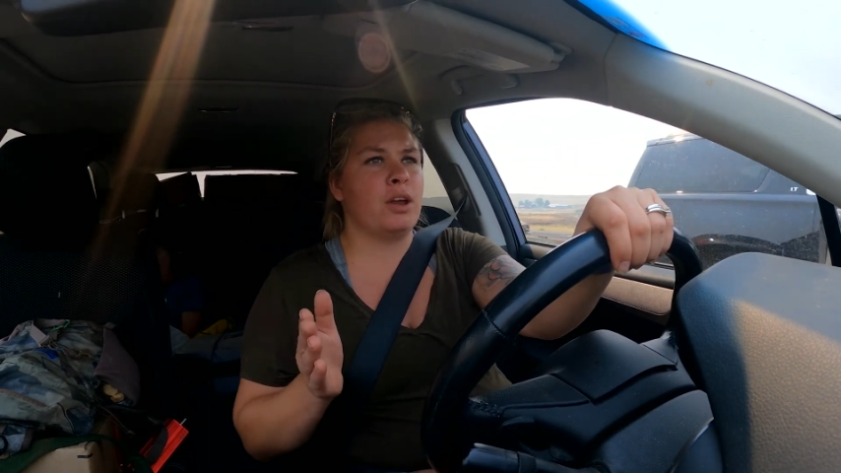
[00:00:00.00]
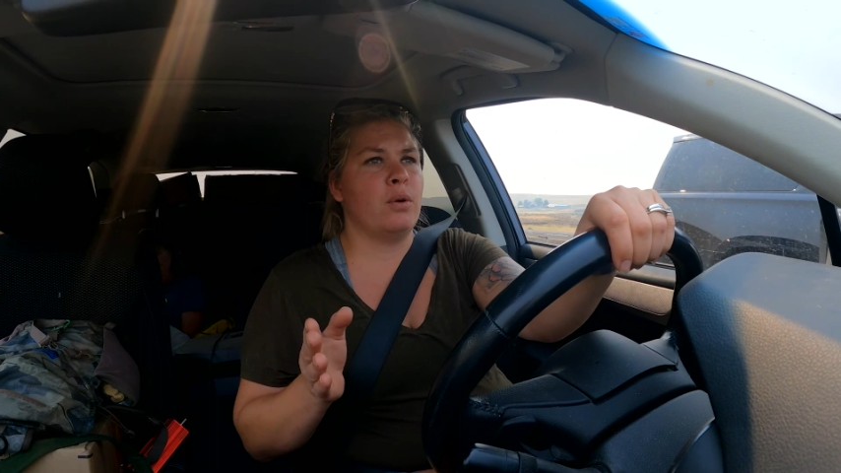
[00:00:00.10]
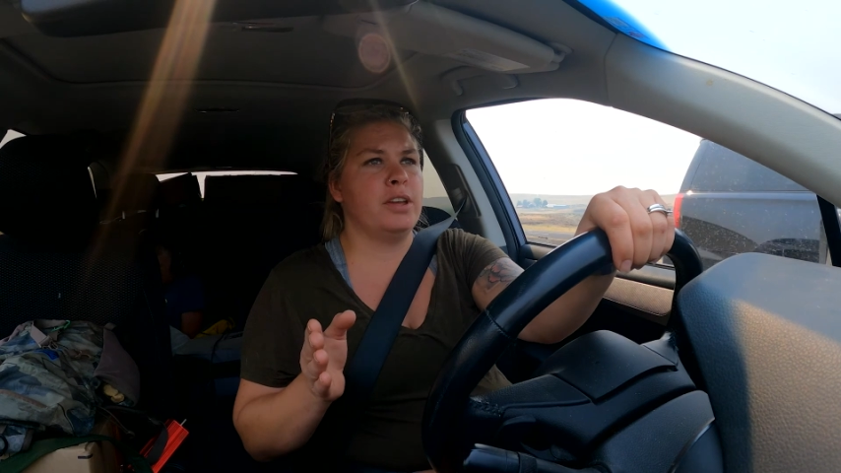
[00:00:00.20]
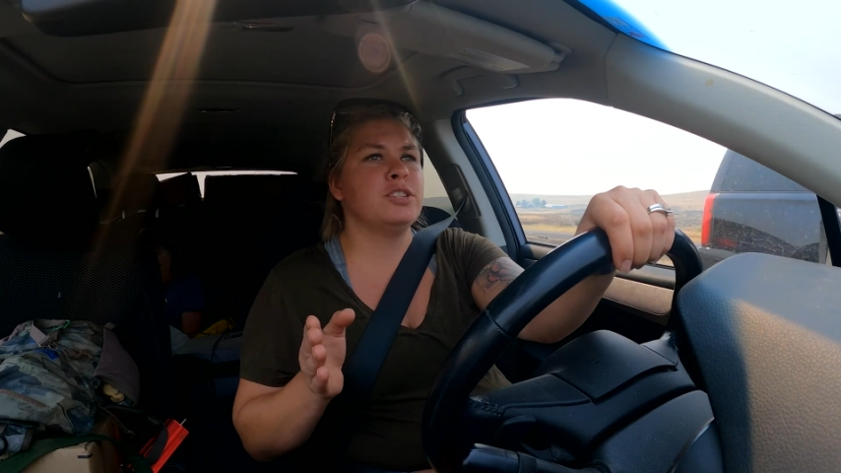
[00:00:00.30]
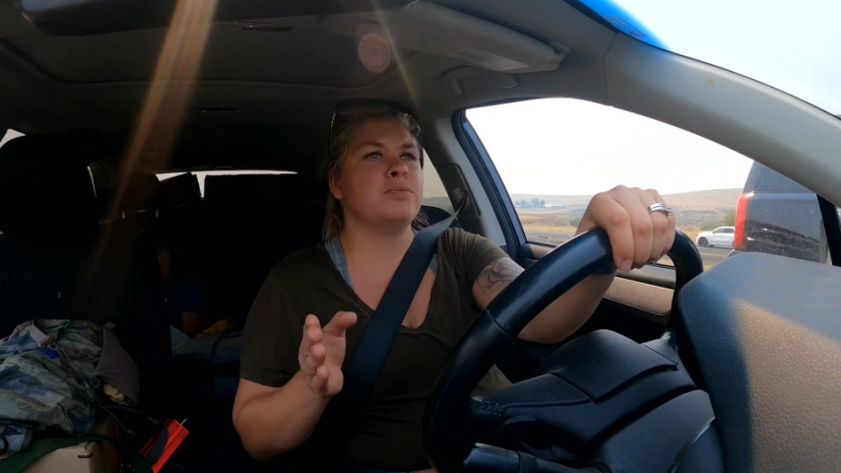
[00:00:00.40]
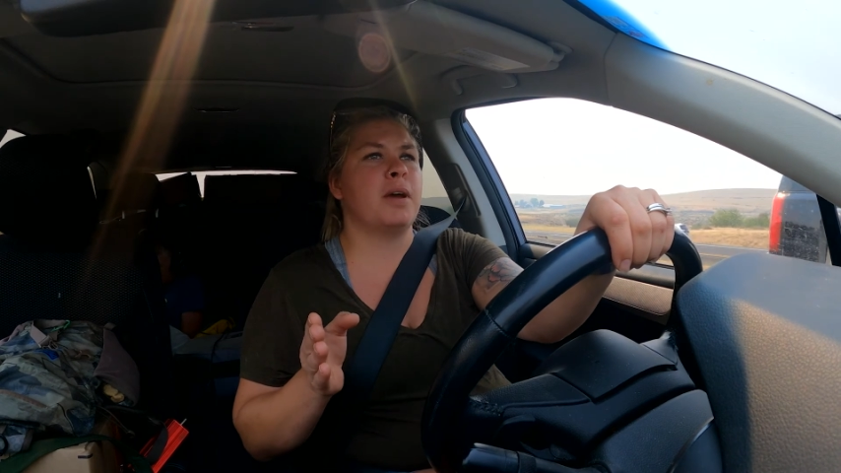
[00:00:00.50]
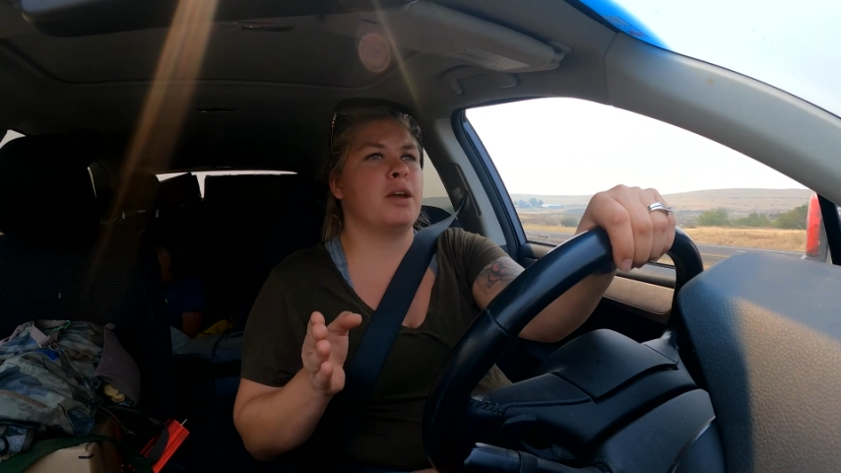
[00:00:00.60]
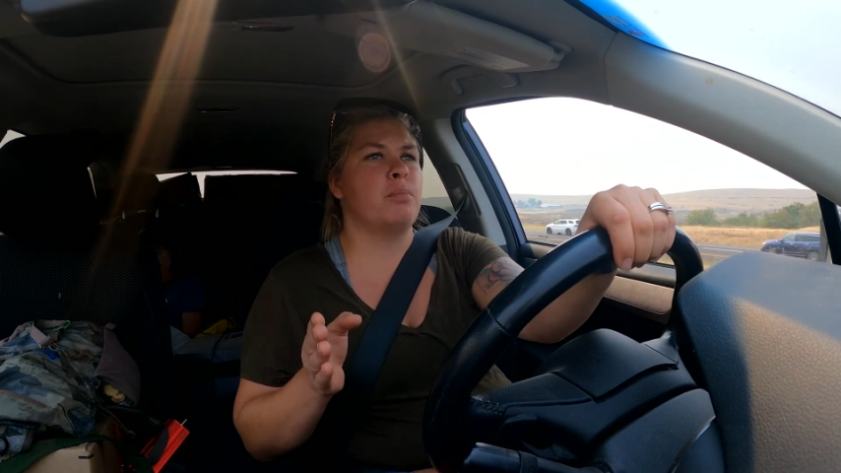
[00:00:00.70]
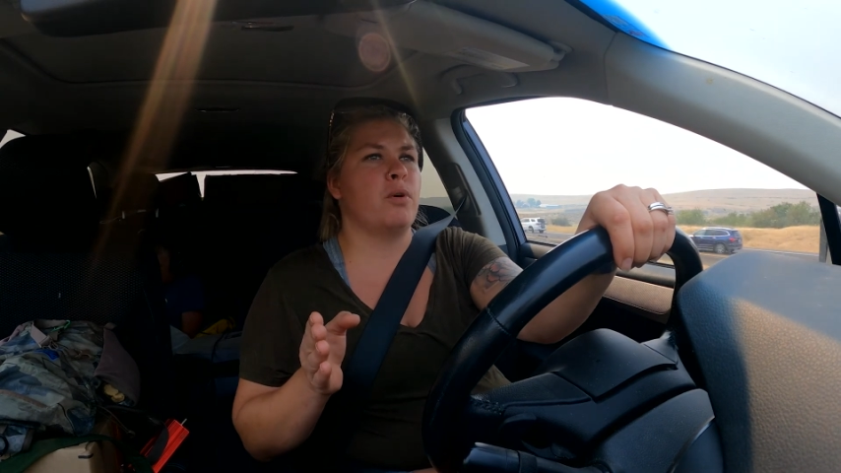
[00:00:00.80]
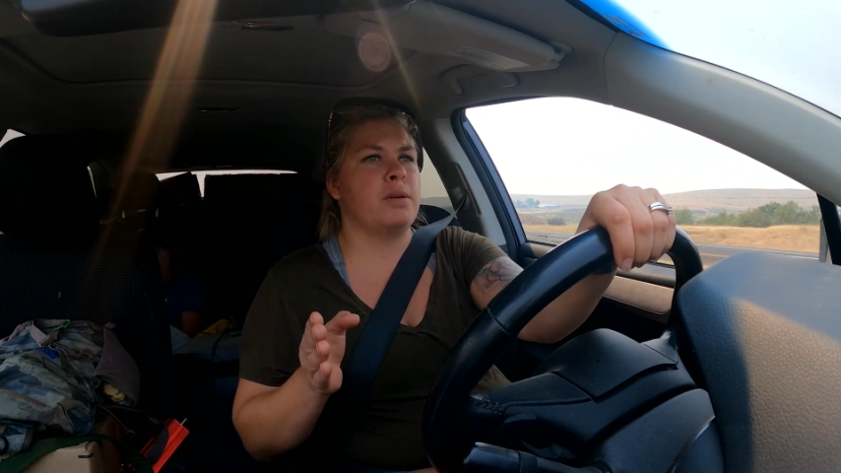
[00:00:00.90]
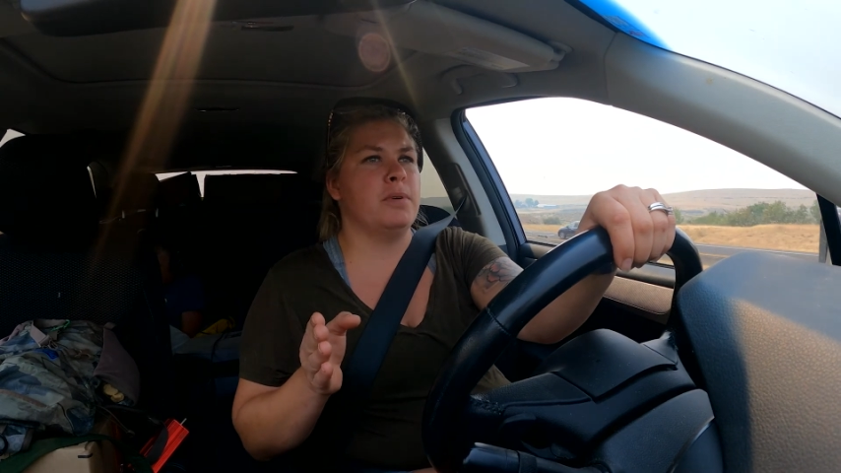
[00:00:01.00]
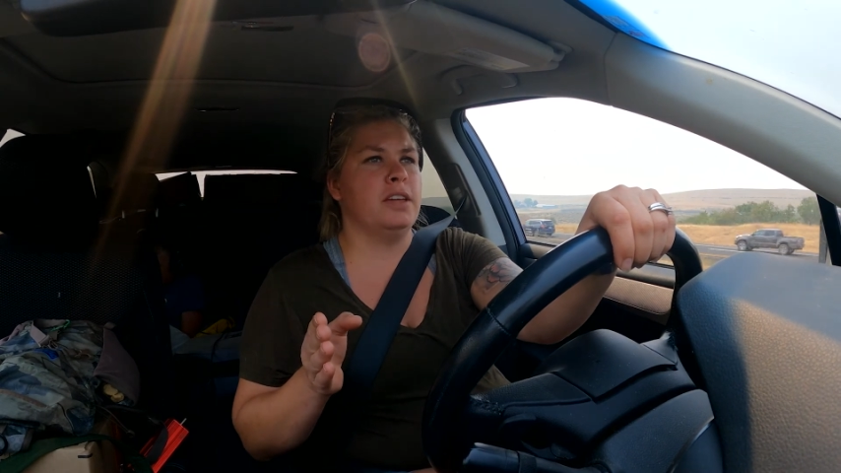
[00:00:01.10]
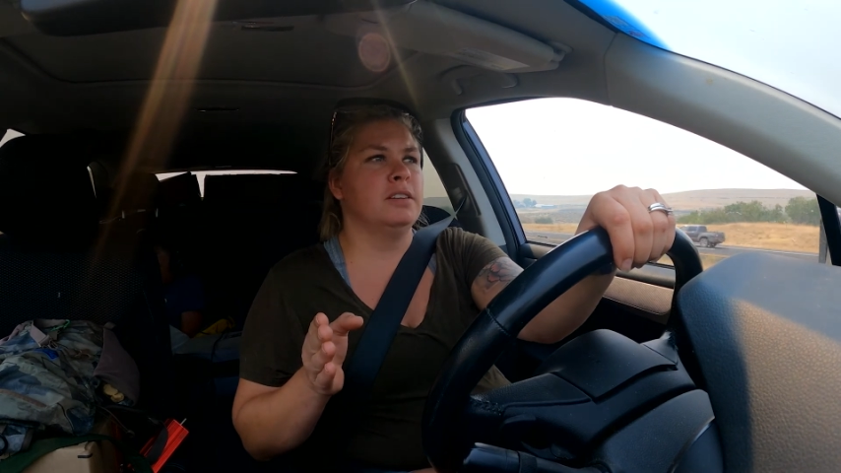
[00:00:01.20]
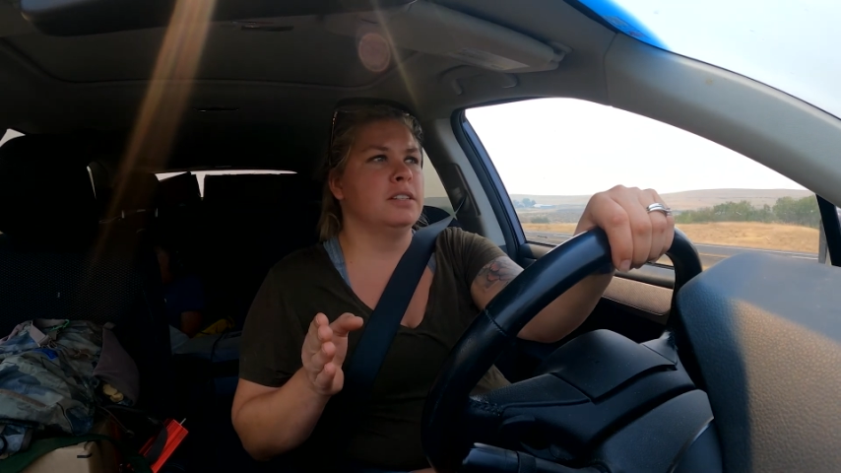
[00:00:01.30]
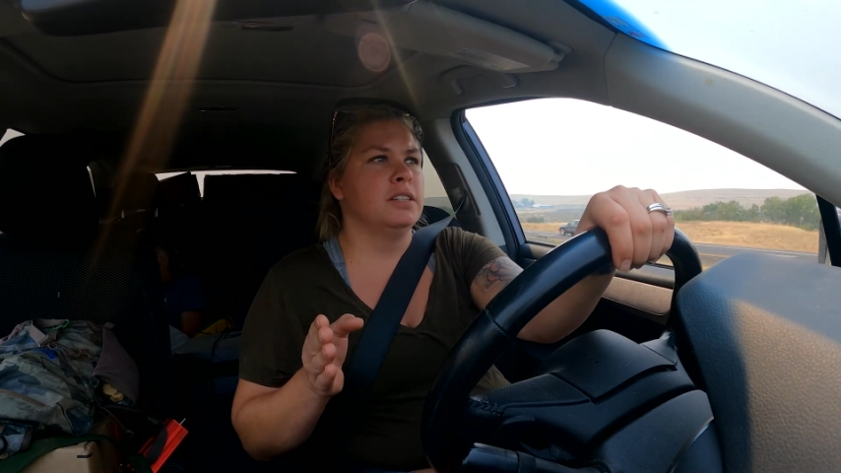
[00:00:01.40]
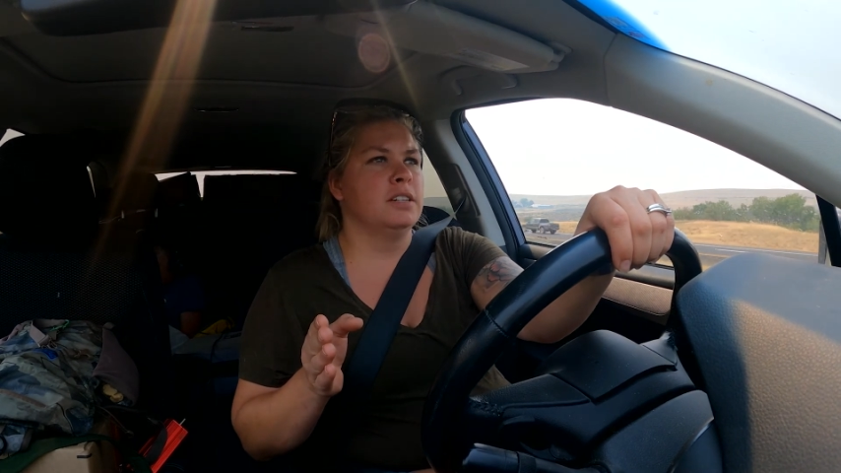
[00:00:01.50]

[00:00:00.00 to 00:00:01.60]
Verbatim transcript: go into my appointment,